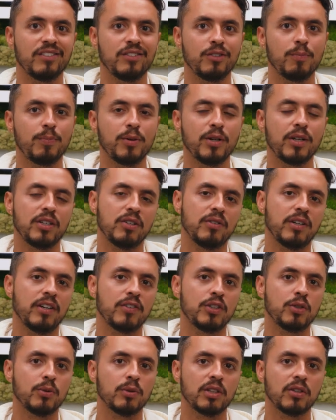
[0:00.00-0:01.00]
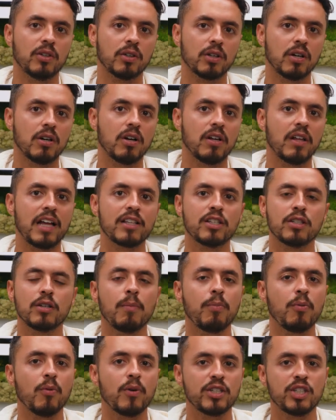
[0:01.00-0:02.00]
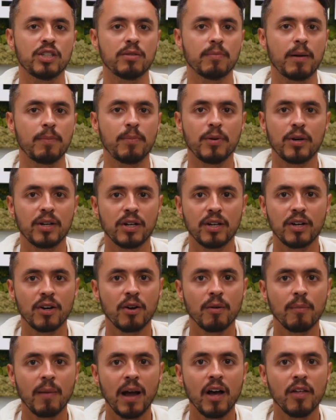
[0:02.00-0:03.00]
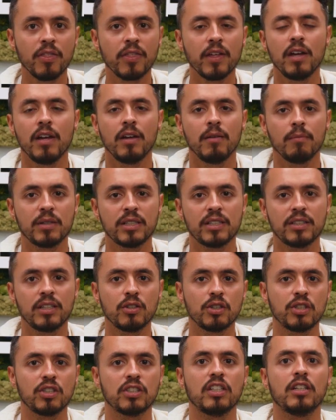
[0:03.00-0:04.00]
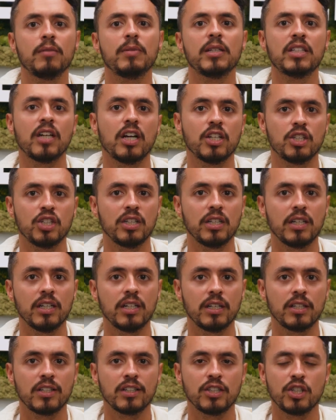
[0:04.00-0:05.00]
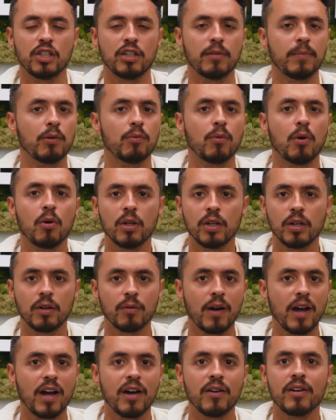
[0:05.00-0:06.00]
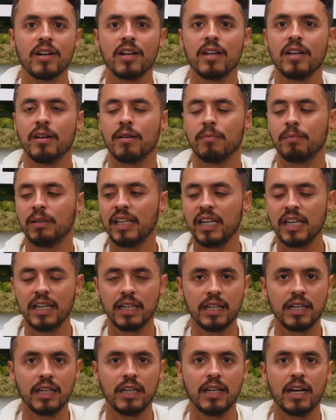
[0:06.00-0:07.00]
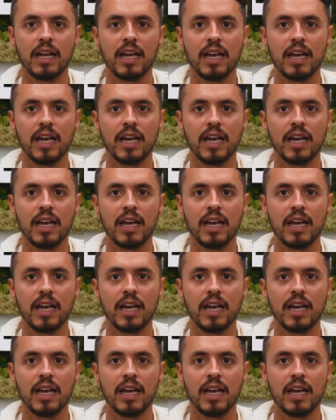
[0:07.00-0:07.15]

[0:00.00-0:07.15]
you put it, you give it to a little girl, at some point she might put it in her mouth, but still she's going to be touching it. It's, she's going to be rolling around, playing in it.